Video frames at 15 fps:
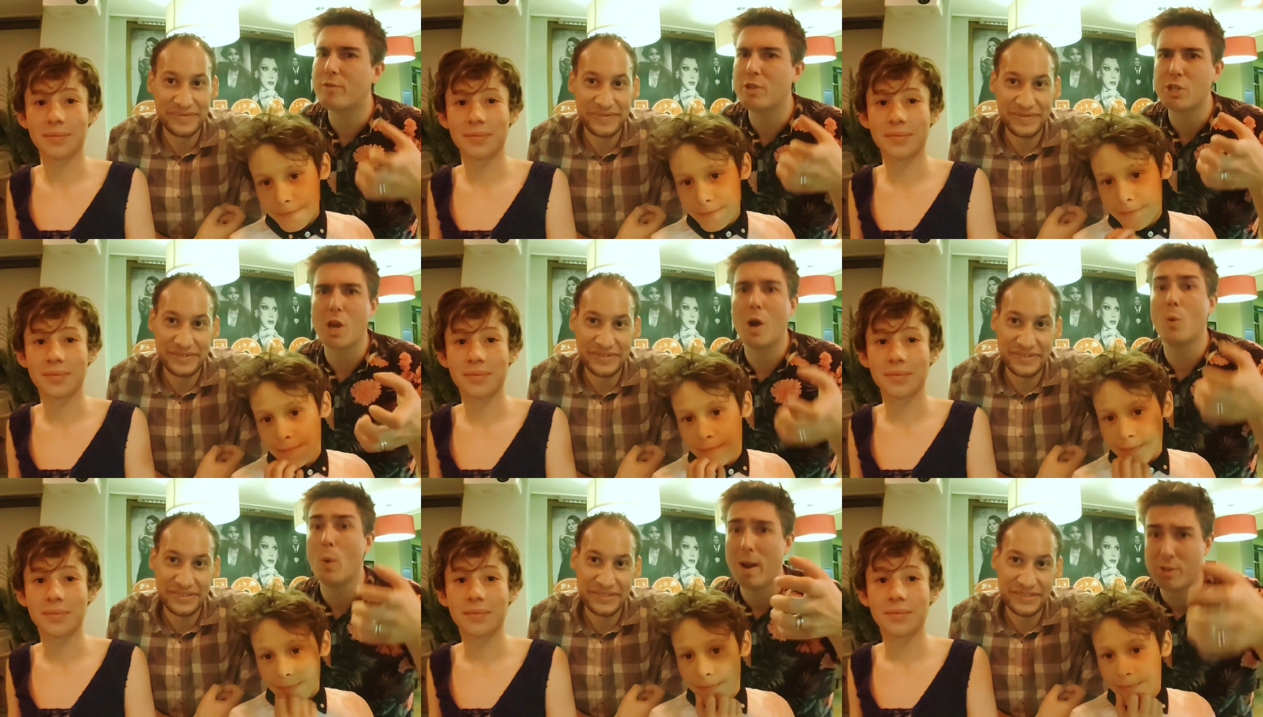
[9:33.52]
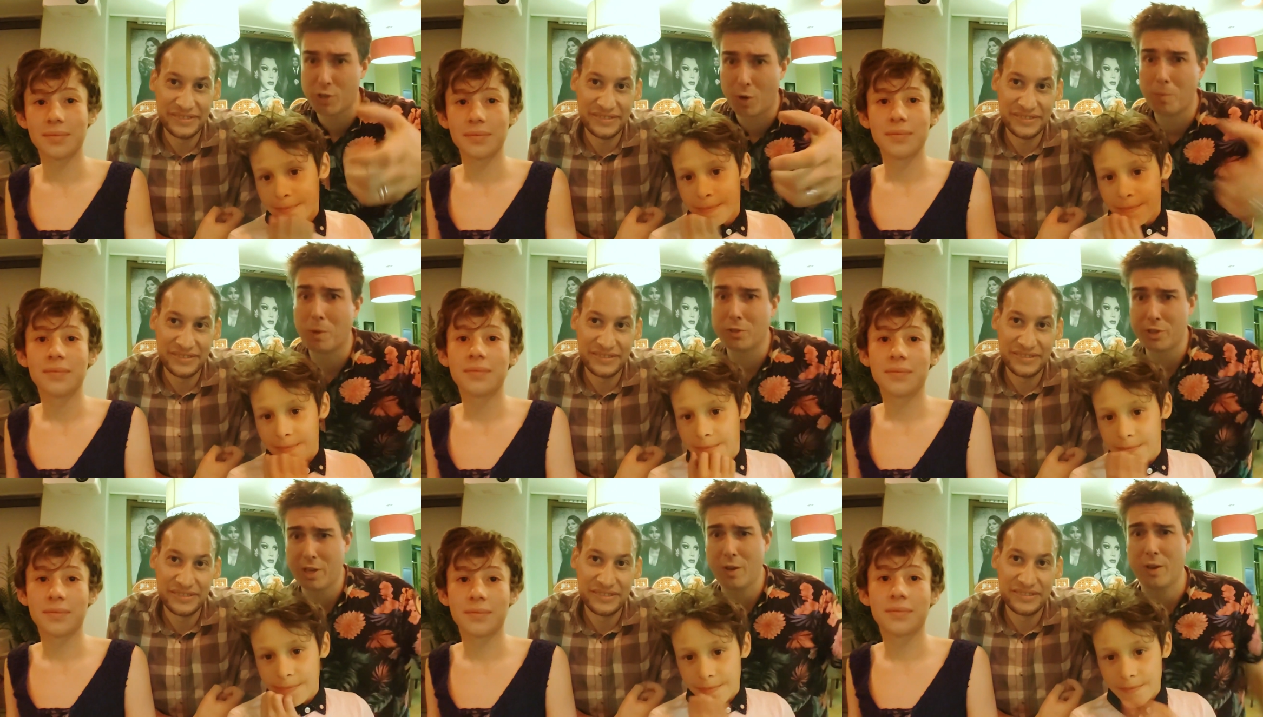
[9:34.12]
Speaker 1: in every show where Joel
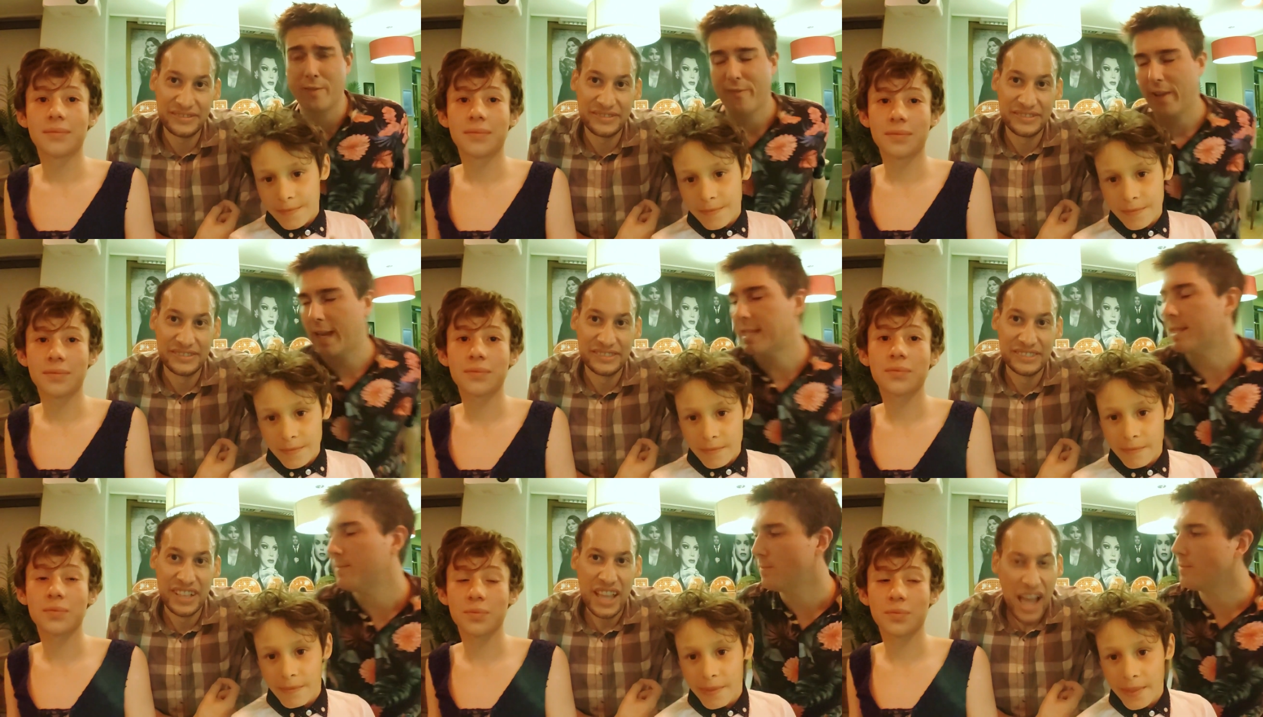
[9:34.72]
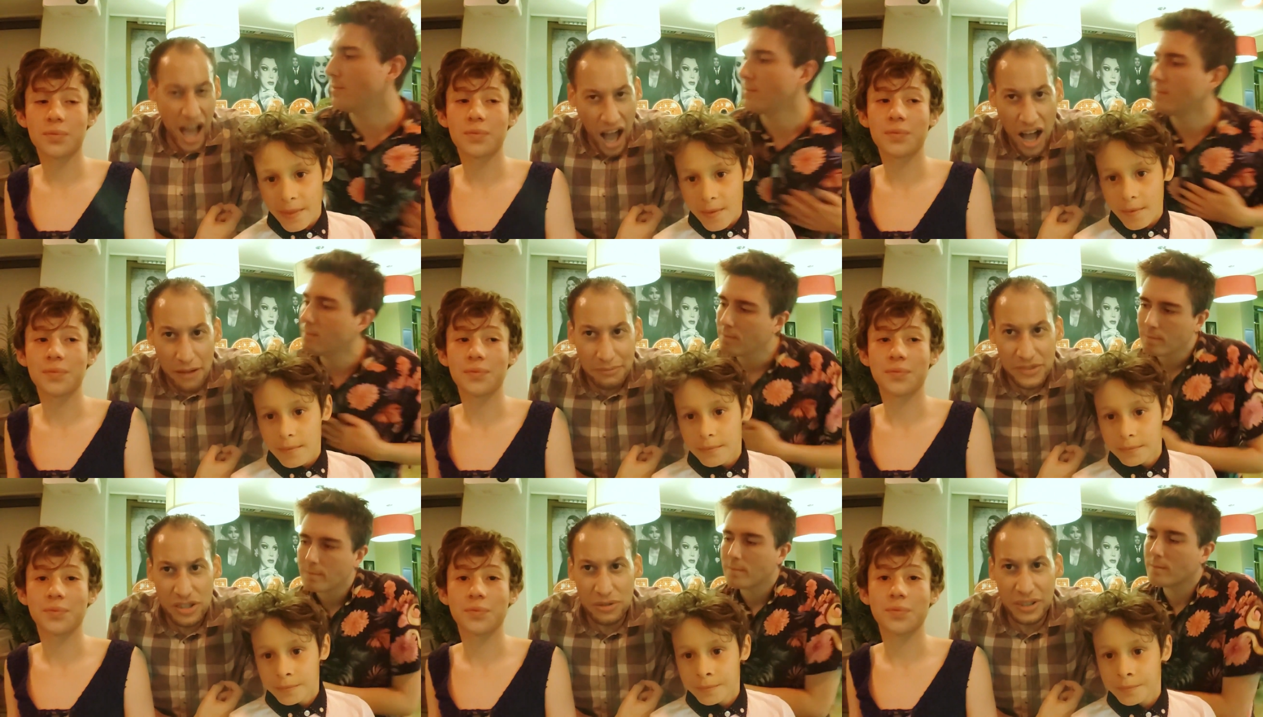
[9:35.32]
Montague can fit.
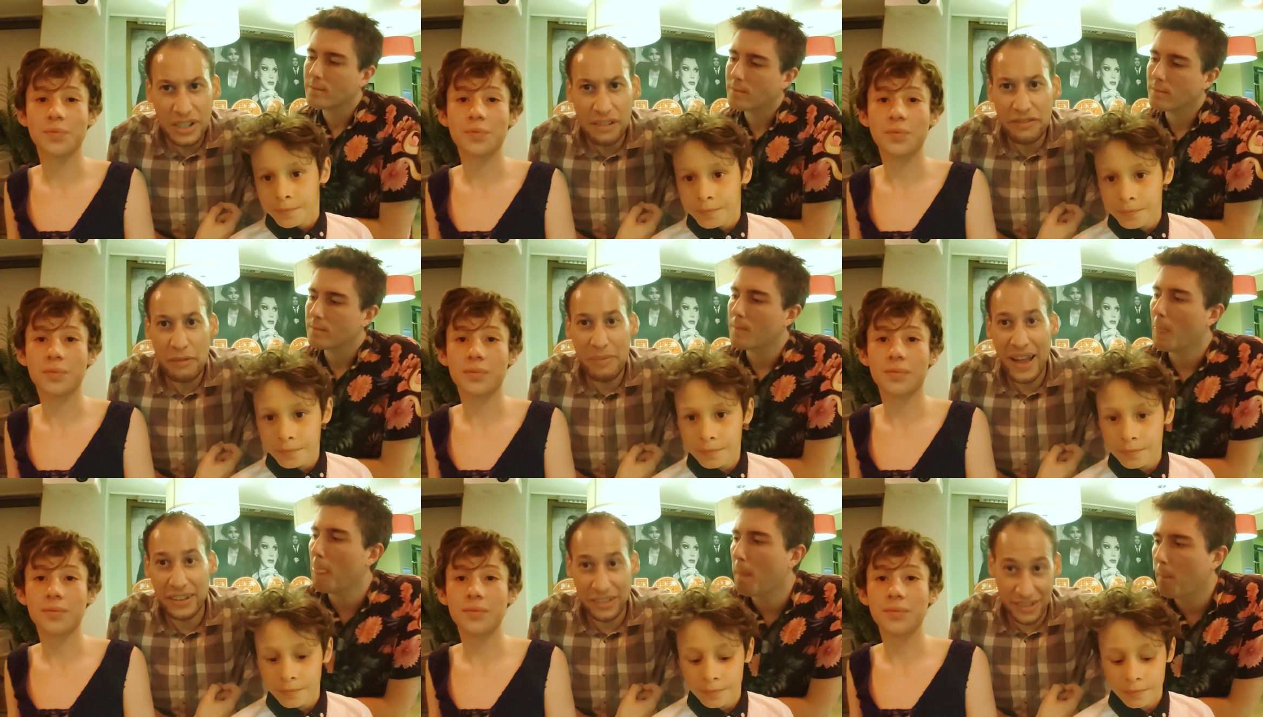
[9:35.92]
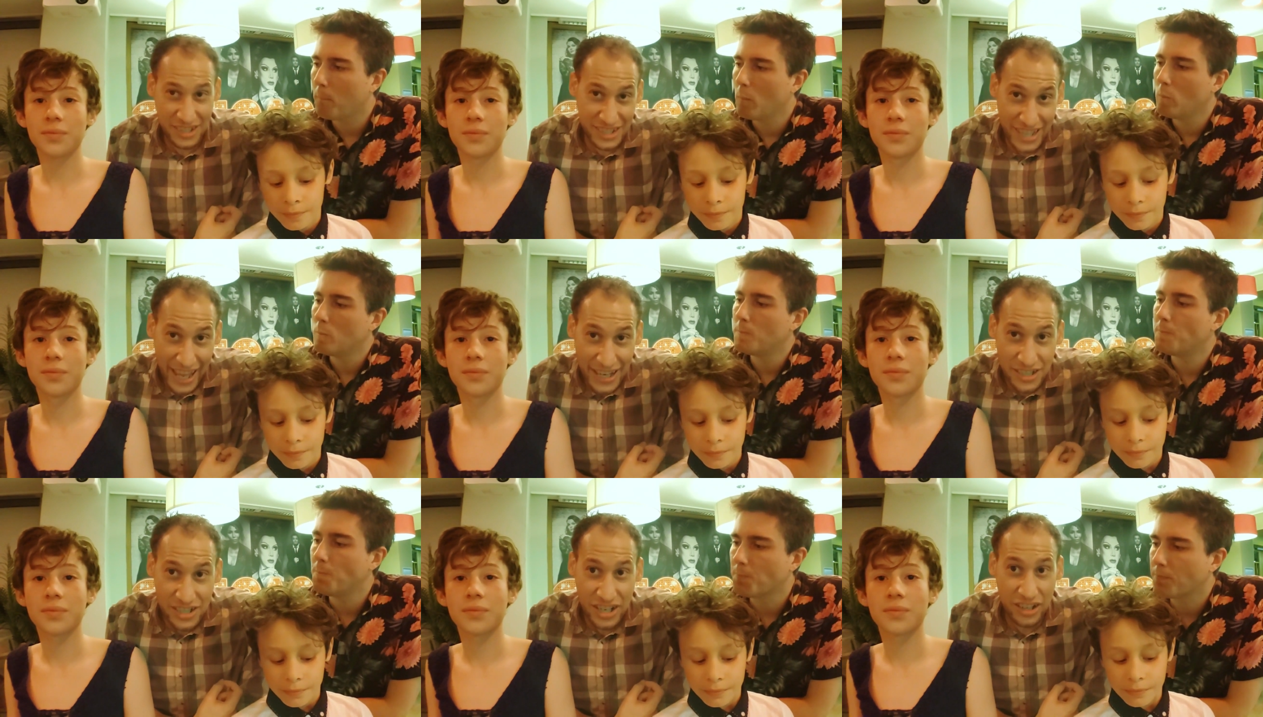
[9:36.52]
Speaker 2: Um, talking of the band on
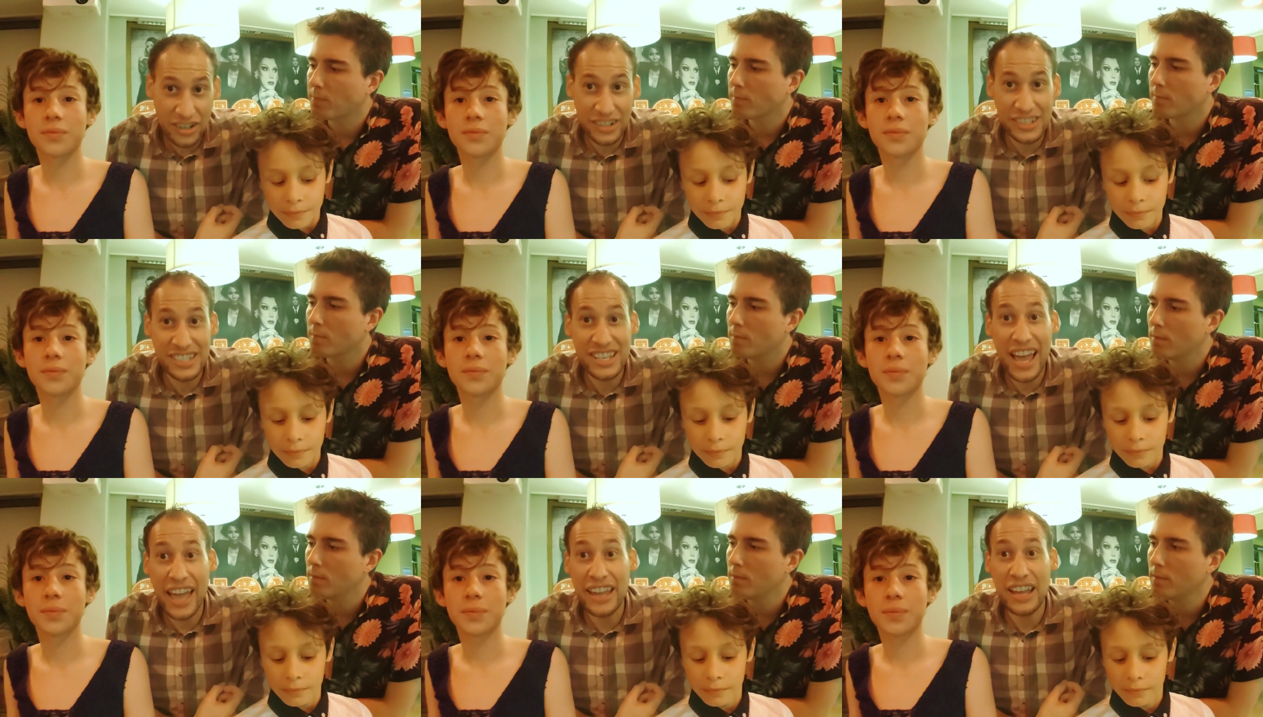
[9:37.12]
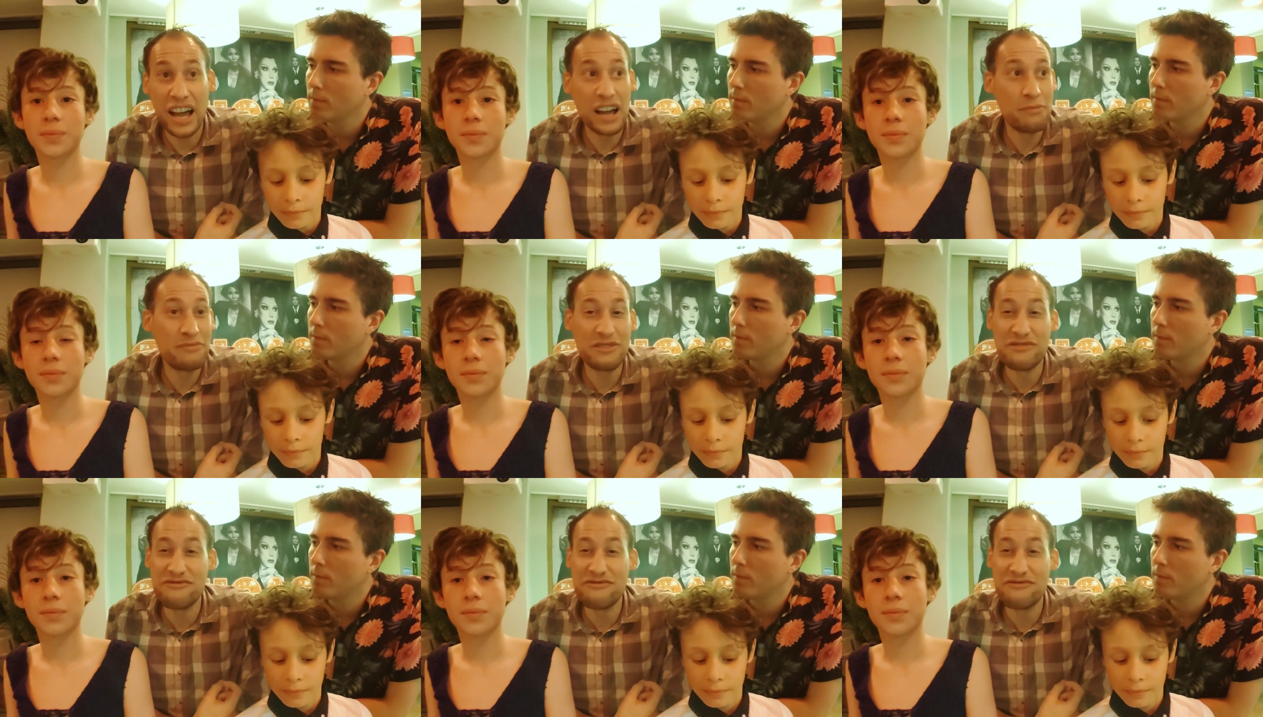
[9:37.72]
stage, I've got to say, um,